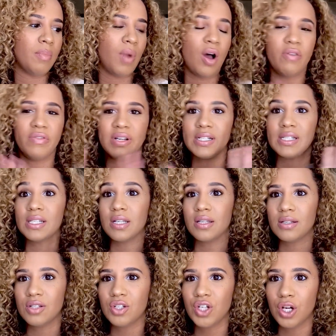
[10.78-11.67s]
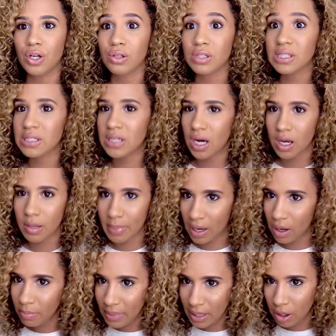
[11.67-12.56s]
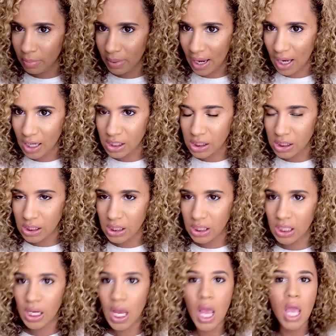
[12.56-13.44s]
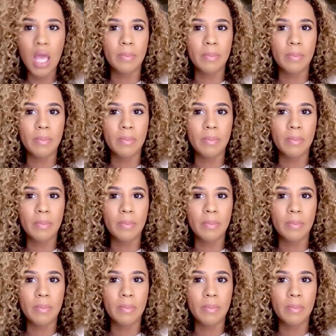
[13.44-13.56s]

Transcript: Obviously this channel is not about male bashing